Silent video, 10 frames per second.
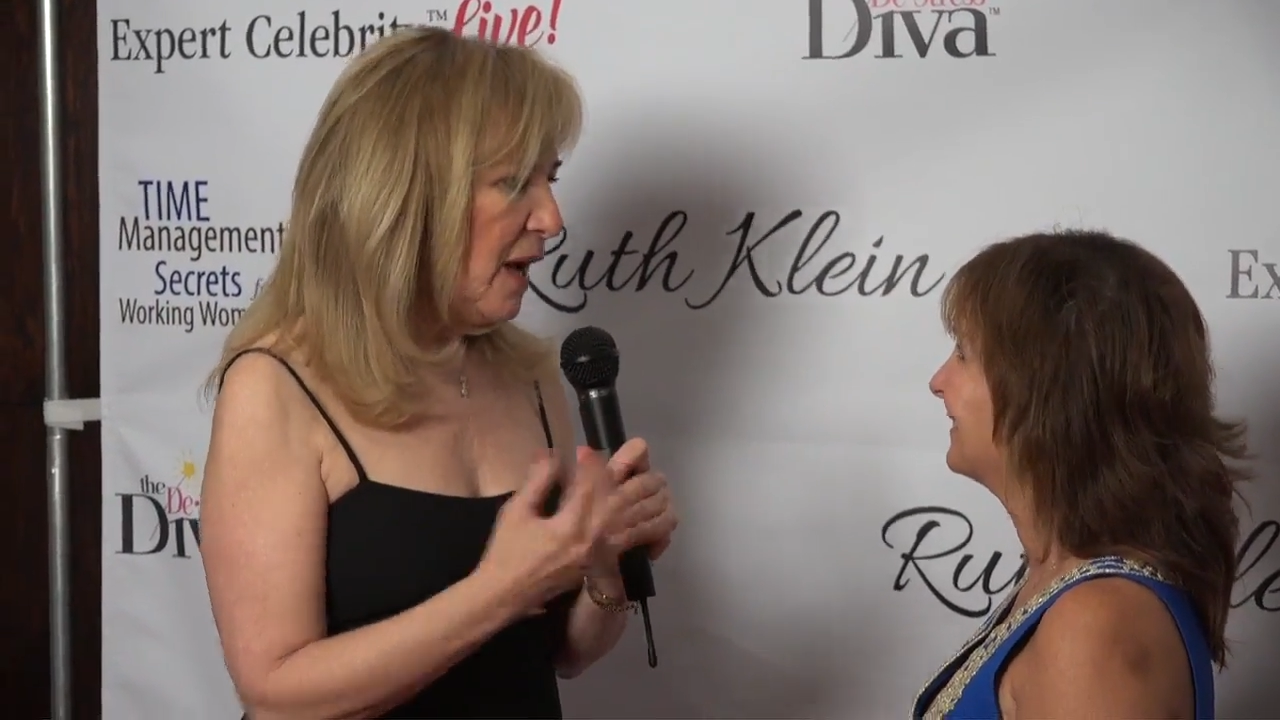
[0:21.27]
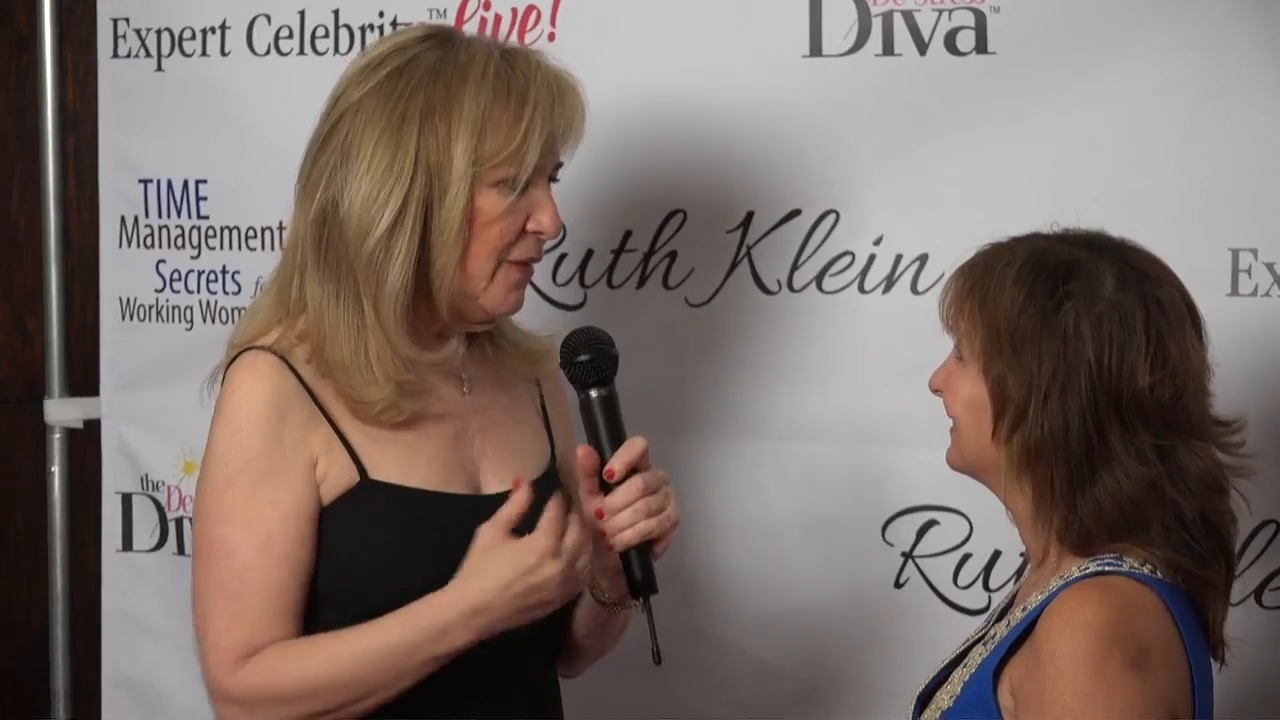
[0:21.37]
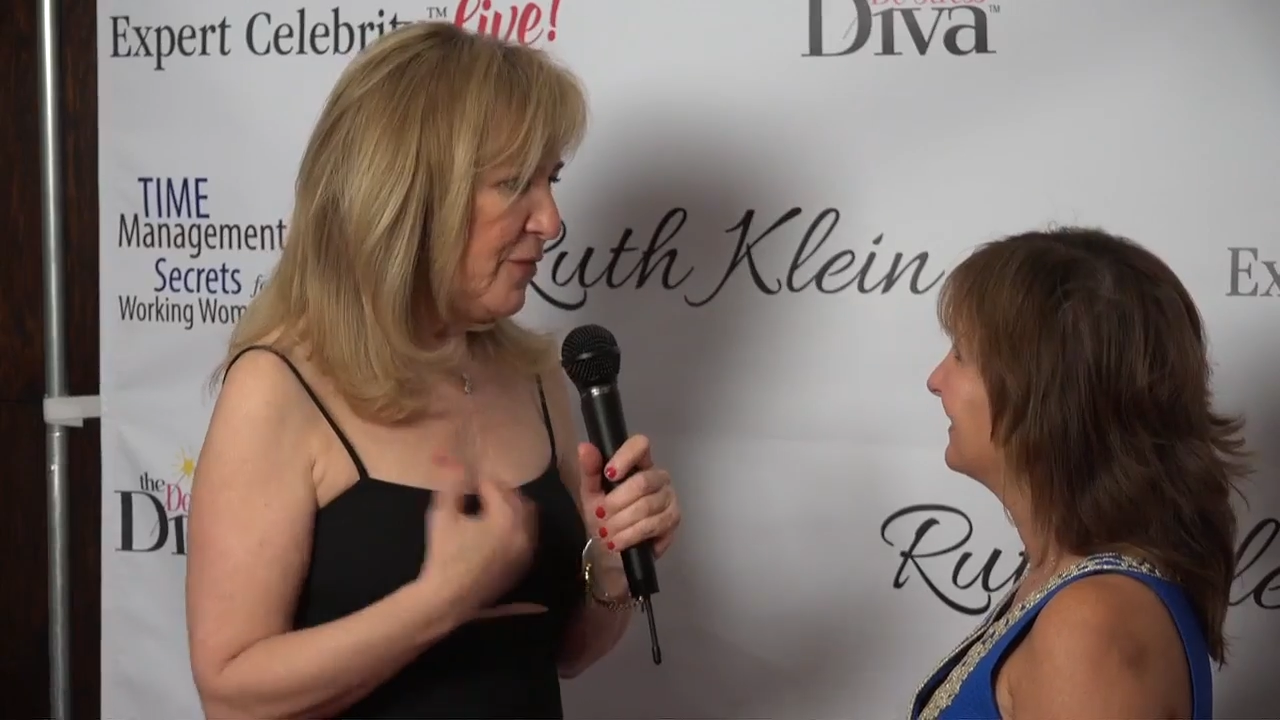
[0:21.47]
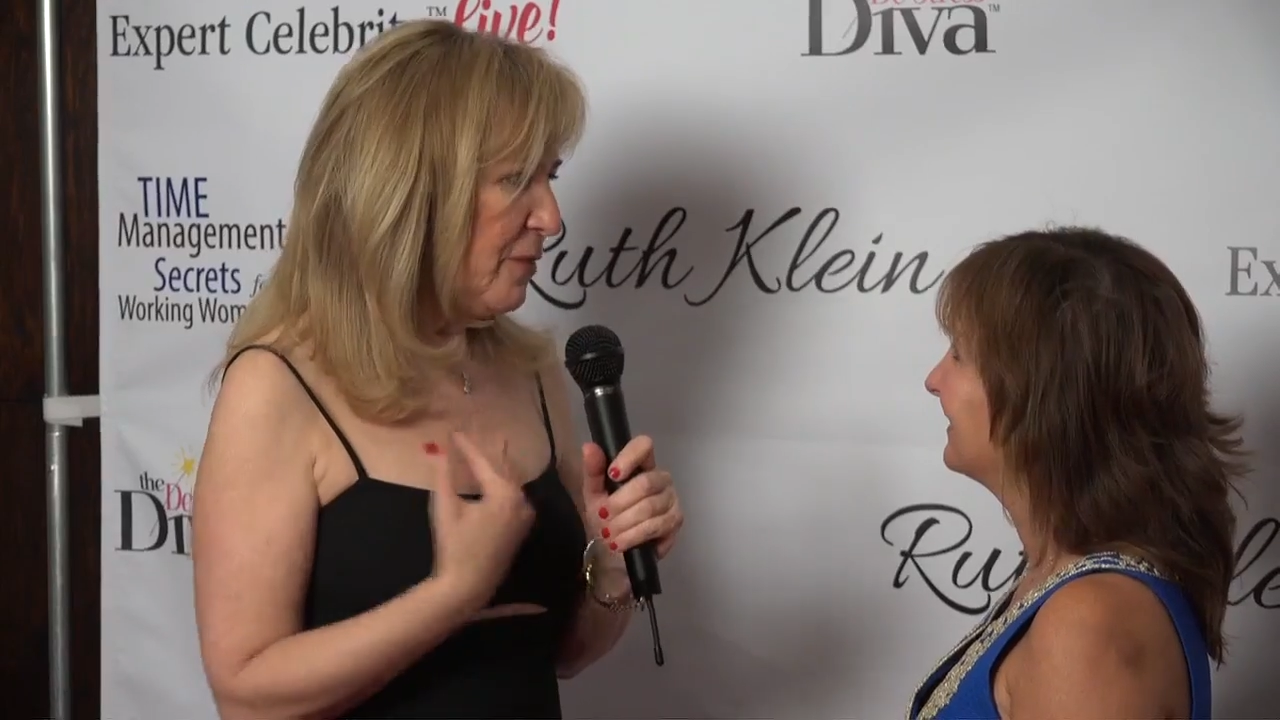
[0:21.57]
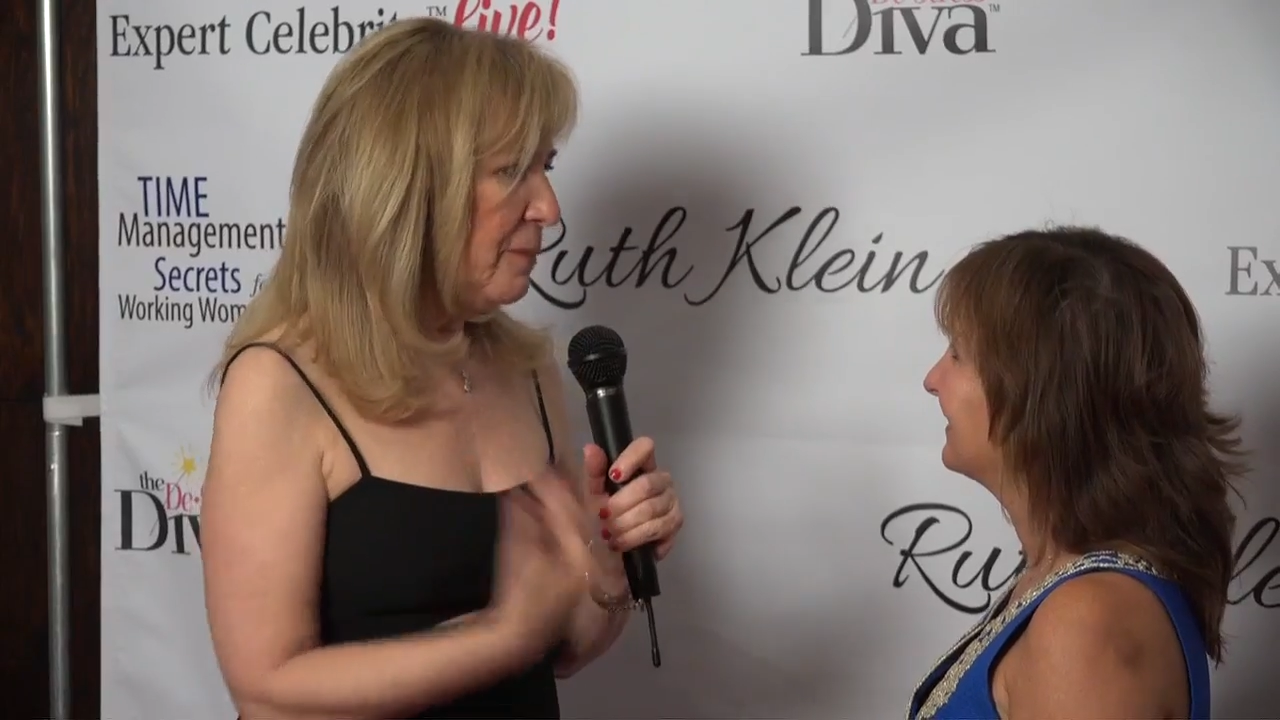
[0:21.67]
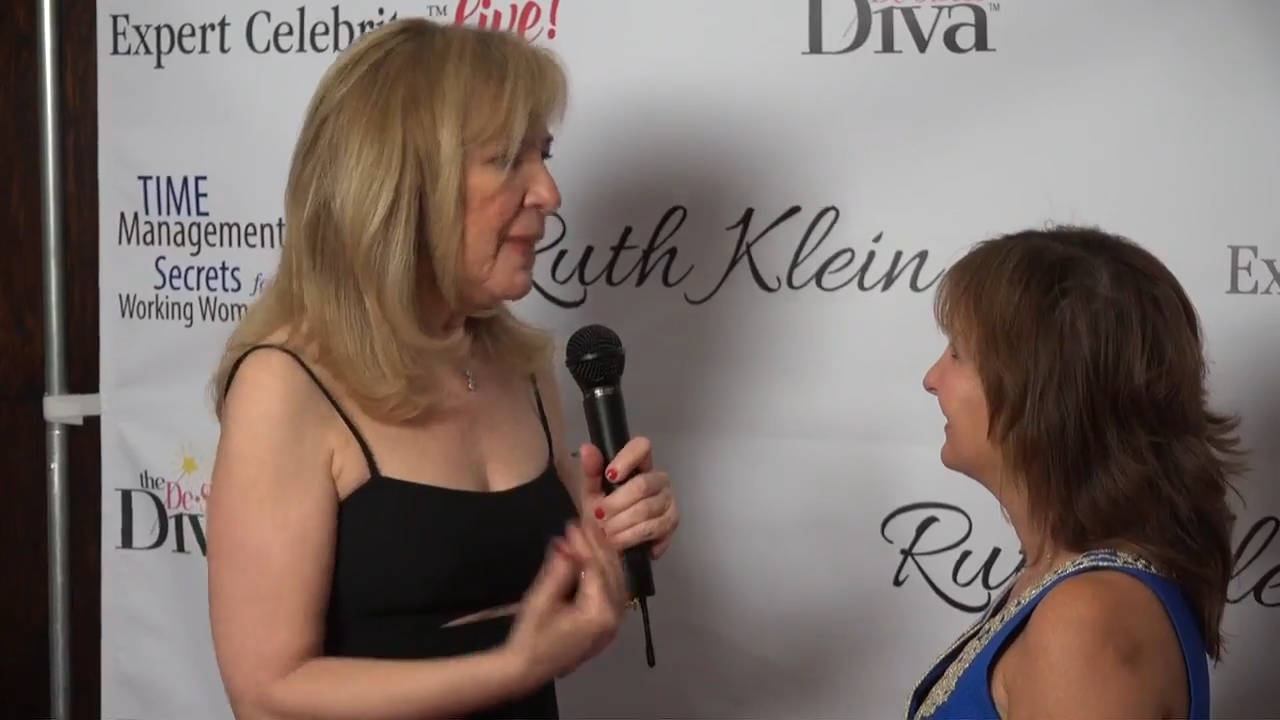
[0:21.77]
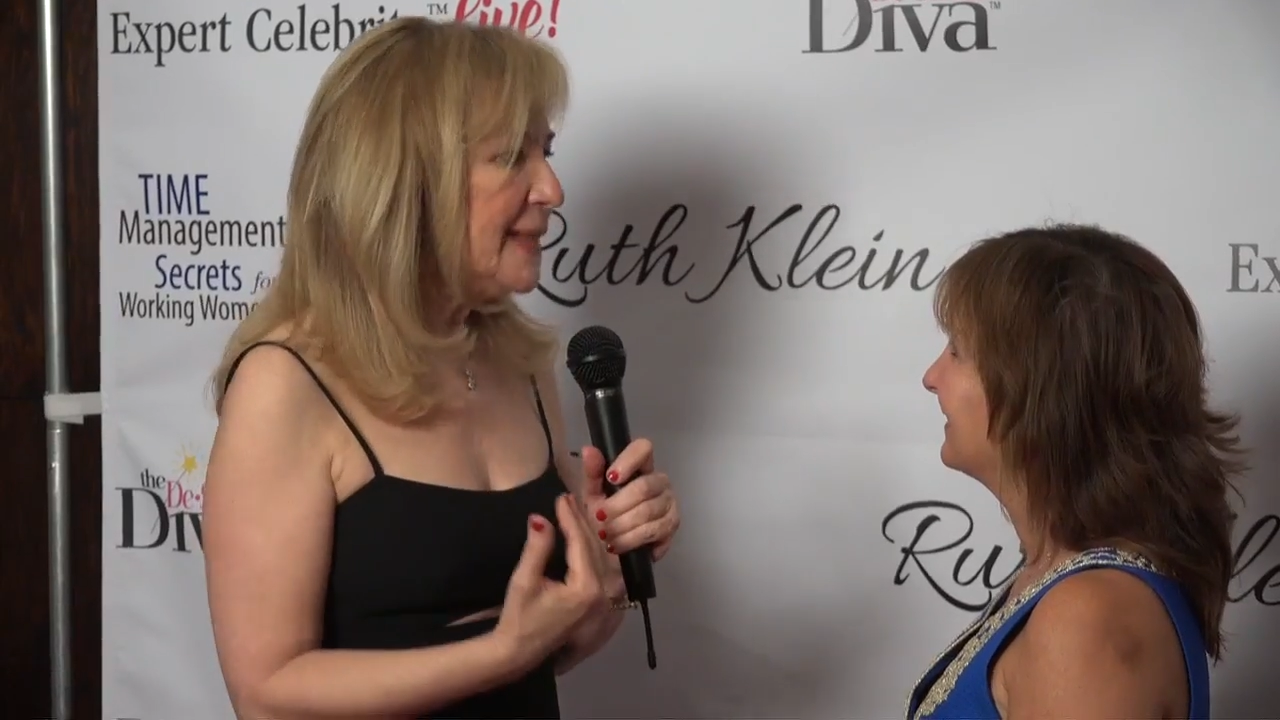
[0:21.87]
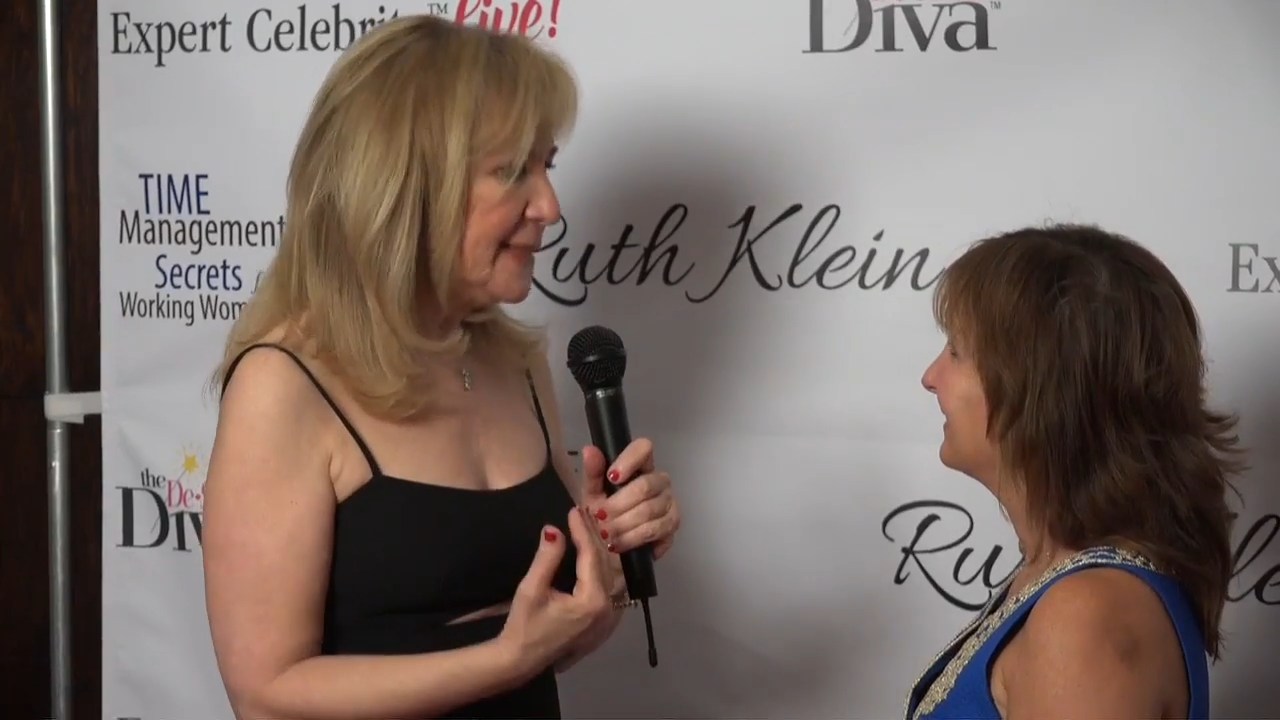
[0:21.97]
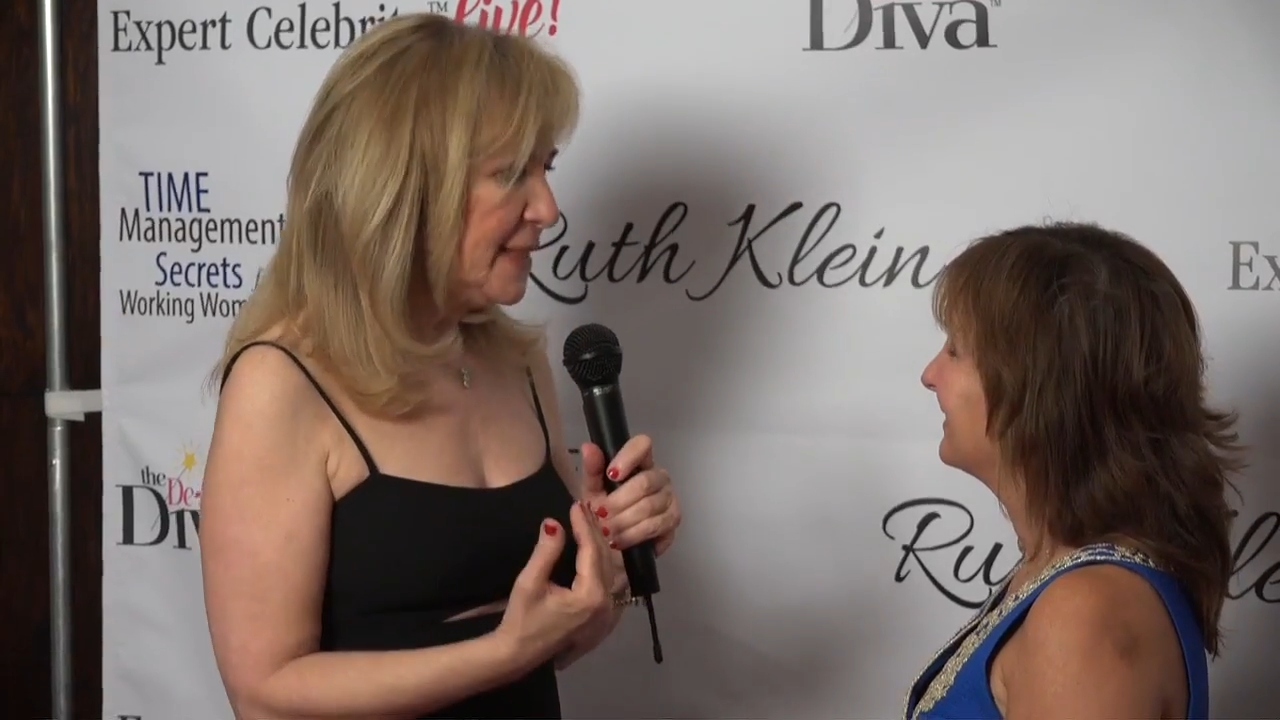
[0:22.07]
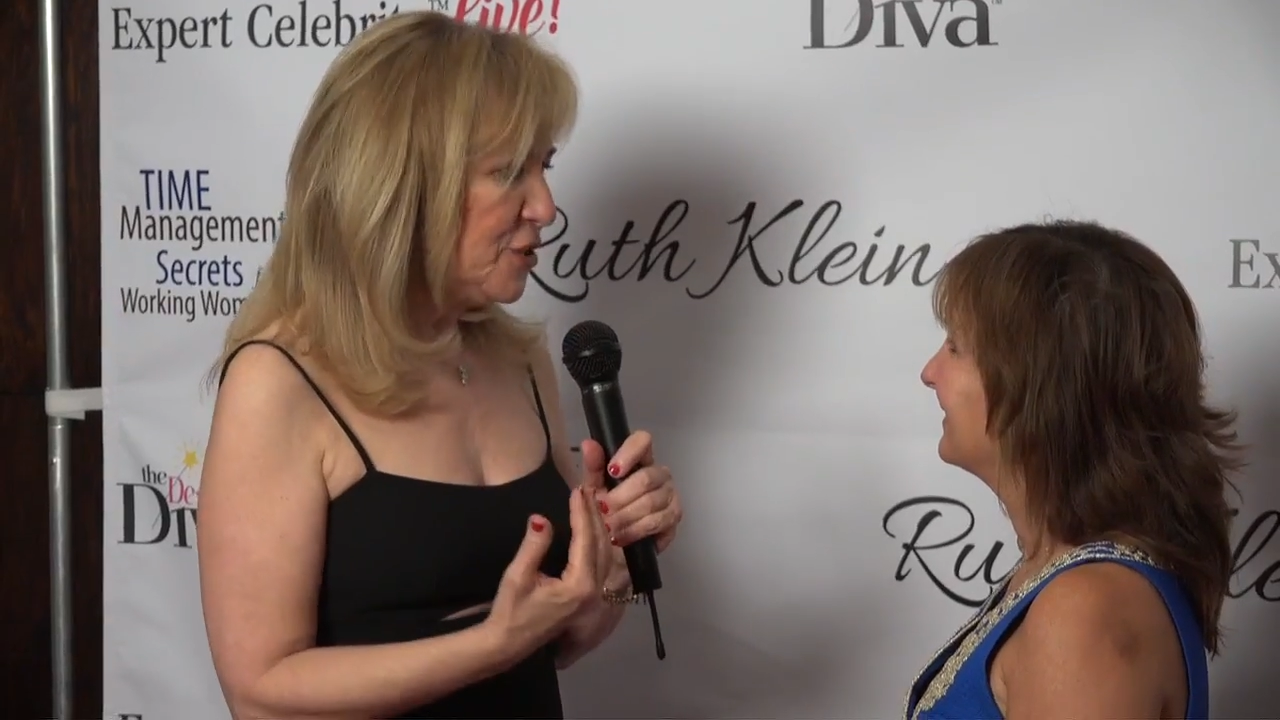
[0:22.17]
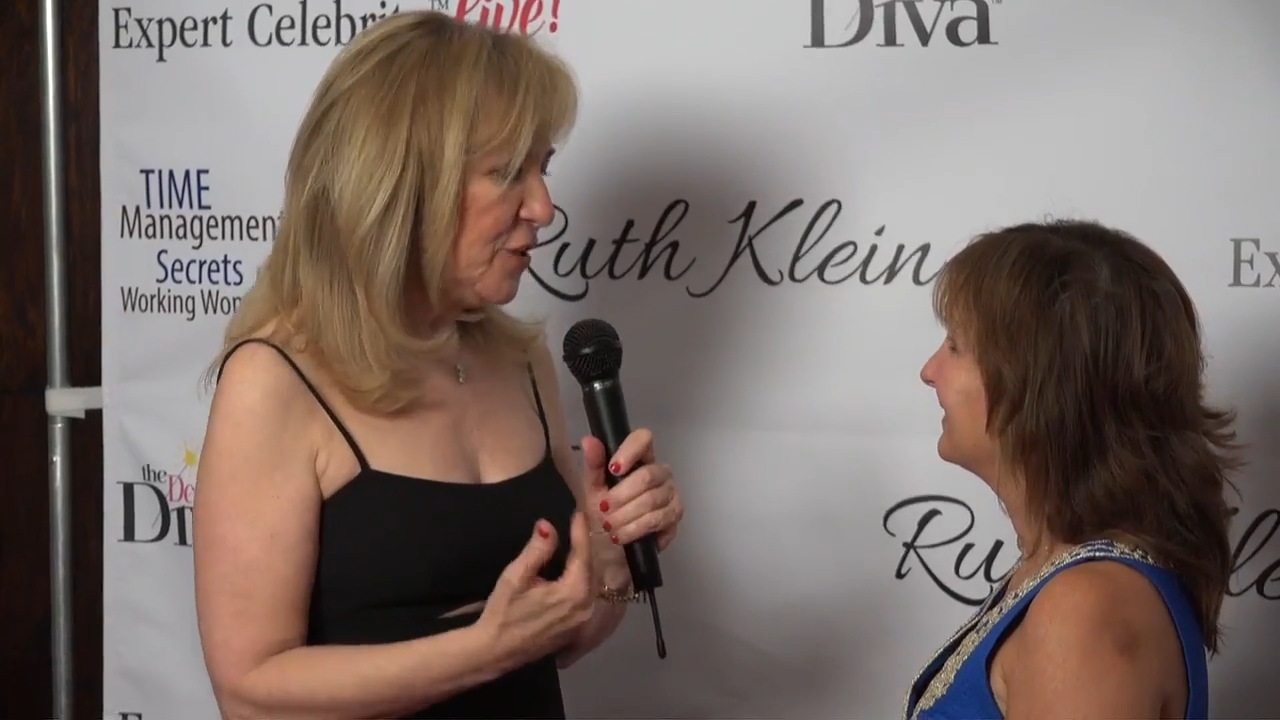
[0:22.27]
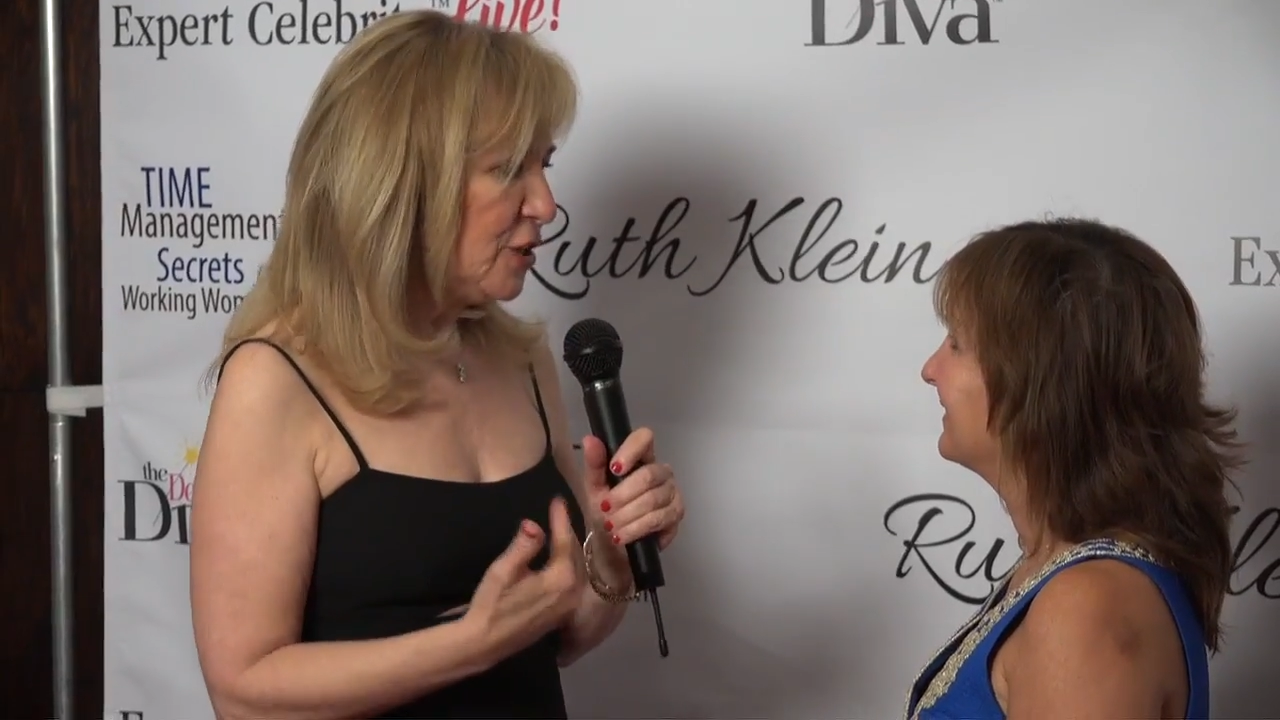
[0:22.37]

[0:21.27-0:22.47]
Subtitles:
of the message